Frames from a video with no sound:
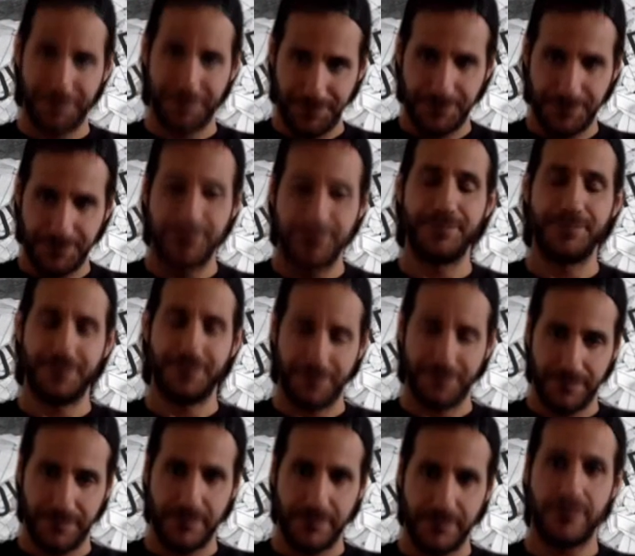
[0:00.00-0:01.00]

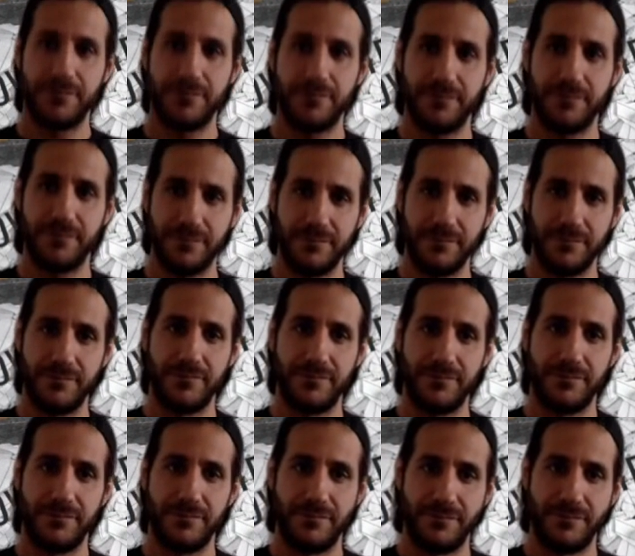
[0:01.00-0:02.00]

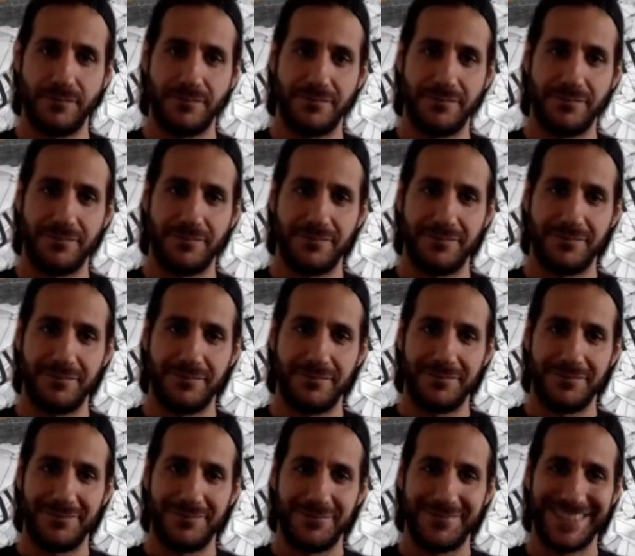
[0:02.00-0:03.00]

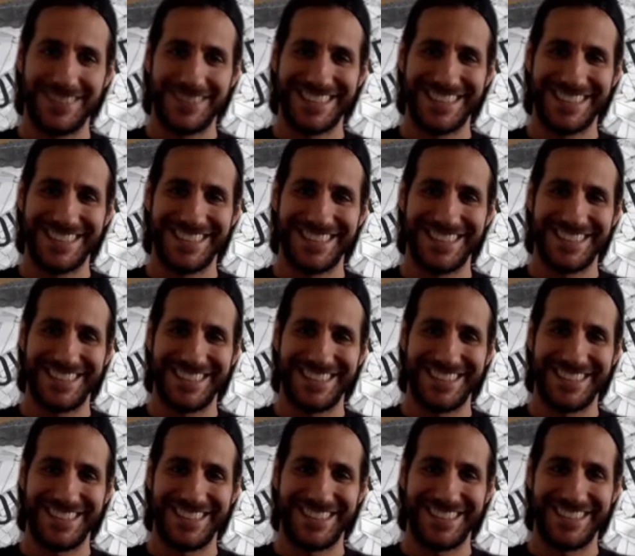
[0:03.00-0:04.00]

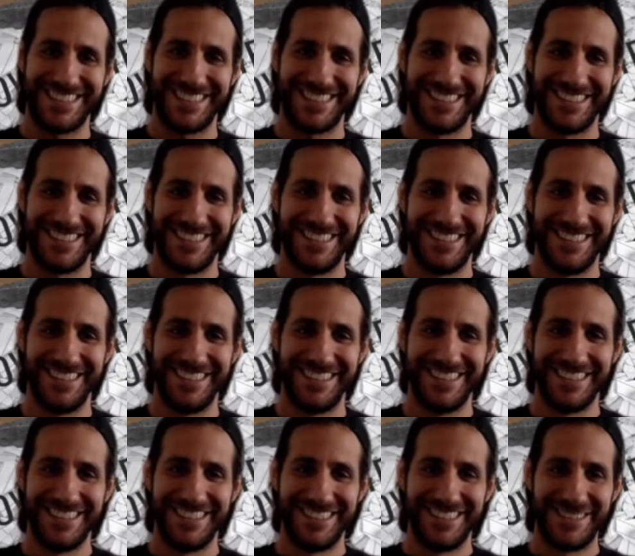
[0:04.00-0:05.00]

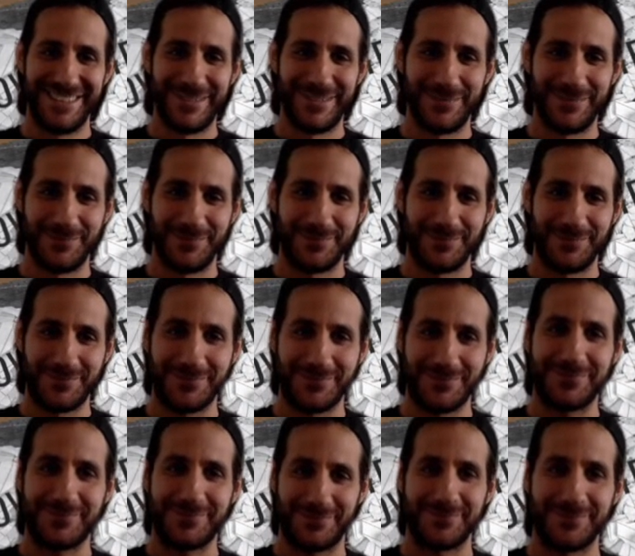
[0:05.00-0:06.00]

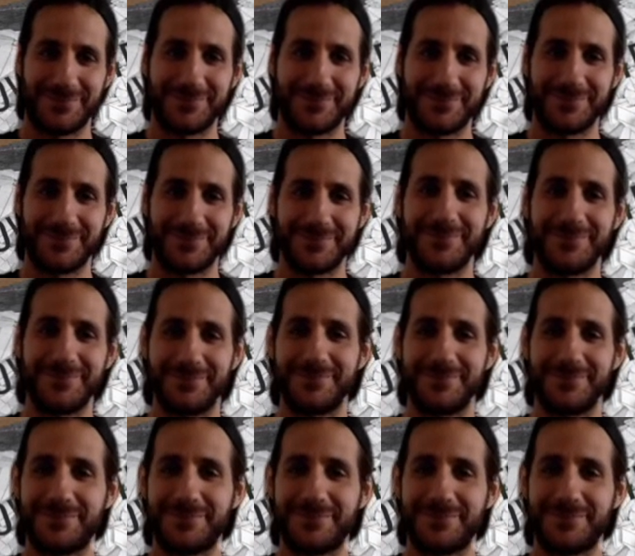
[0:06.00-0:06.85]
This person isn't speaking.